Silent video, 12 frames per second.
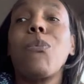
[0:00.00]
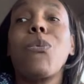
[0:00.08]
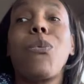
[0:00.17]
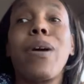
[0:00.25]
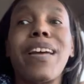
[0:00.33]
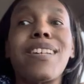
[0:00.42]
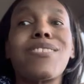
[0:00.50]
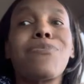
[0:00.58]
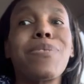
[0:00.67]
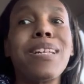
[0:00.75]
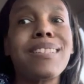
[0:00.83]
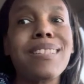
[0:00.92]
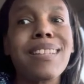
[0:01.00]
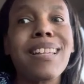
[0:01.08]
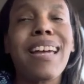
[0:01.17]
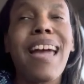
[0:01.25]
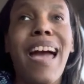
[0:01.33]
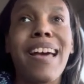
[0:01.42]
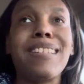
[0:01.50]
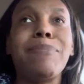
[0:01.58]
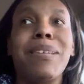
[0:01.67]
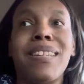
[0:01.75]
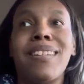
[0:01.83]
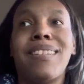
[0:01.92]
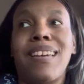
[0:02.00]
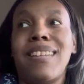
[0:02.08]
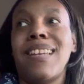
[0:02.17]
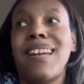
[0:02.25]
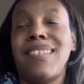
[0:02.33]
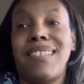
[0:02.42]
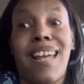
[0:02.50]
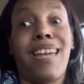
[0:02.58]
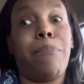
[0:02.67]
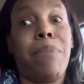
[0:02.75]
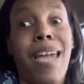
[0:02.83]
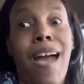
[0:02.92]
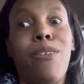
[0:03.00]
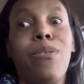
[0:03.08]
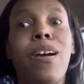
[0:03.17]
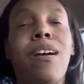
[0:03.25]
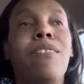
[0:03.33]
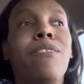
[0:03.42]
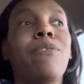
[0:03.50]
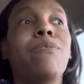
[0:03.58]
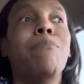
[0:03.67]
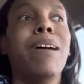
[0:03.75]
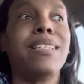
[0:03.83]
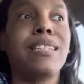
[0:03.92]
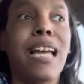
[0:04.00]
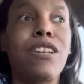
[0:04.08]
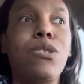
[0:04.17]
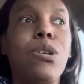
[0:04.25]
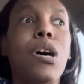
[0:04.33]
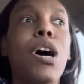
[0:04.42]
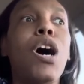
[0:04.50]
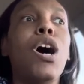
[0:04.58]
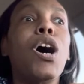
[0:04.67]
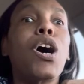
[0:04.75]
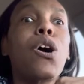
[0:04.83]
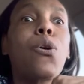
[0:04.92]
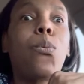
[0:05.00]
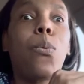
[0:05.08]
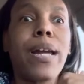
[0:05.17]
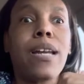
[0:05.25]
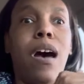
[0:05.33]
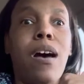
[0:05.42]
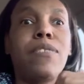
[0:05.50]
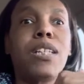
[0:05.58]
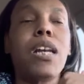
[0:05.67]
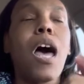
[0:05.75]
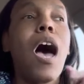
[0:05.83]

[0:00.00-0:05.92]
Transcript: Which recently has been the thing that has taken me out of my schedule quite often.